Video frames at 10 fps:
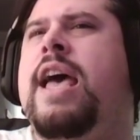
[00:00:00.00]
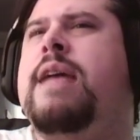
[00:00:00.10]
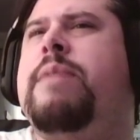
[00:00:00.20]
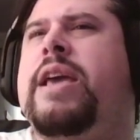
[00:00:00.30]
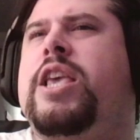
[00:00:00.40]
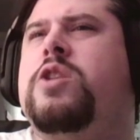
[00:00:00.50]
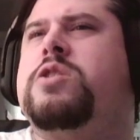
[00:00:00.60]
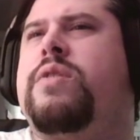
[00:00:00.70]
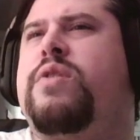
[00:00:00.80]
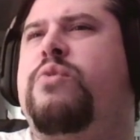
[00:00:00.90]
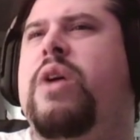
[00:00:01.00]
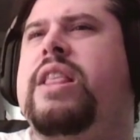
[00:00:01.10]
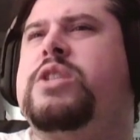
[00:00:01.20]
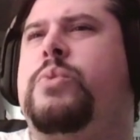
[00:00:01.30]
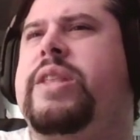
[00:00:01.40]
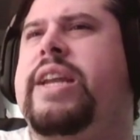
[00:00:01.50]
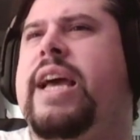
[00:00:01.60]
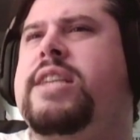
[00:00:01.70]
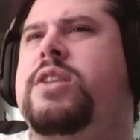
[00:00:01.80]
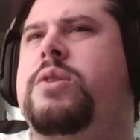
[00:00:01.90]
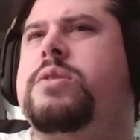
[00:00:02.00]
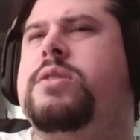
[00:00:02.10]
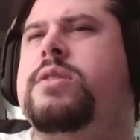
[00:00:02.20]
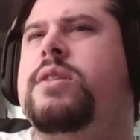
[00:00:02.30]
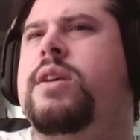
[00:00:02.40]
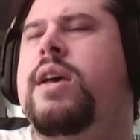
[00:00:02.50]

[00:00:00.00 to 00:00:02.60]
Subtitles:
and make use of the relics within Exos.